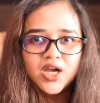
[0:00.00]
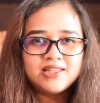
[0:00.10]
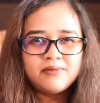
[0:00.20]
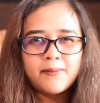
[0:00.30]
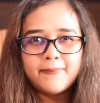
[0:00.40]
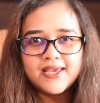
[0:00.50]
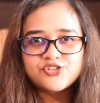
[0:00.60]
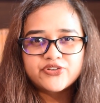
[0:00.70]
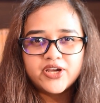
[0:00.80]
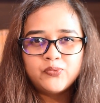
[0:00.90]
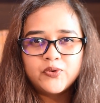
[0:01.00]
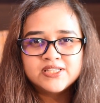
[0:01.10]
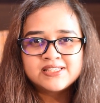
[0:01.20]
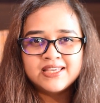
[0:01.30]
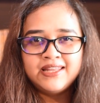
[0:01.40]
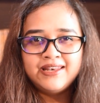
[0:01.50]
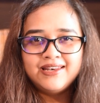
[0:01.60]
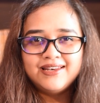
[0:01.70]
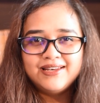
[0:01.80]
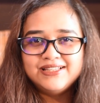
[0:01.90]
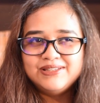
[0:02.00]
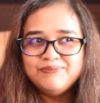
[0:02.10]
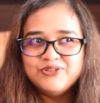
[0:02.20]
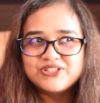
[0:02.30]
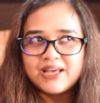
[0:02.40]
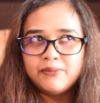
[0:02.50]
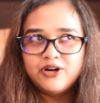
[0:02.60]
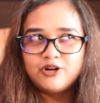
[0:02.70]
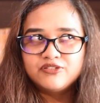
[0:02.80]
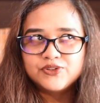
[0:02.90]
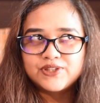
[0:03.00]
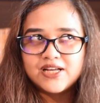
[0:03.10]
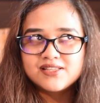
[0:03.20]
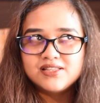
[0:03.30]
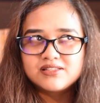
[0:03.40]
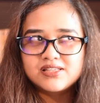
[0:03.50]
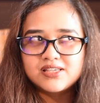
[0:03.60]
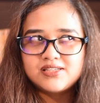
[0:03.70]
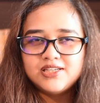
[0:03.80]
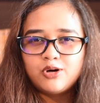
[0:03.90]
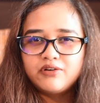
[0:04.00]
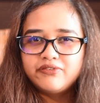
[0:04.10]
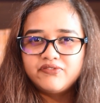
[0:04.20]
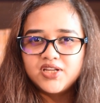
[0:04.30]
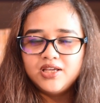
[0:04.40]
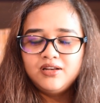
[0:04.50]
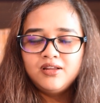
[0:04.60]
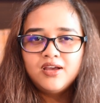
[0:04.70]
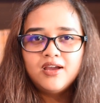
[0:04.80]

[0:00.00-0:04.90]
I think my best run was in summer of 2016 or 15,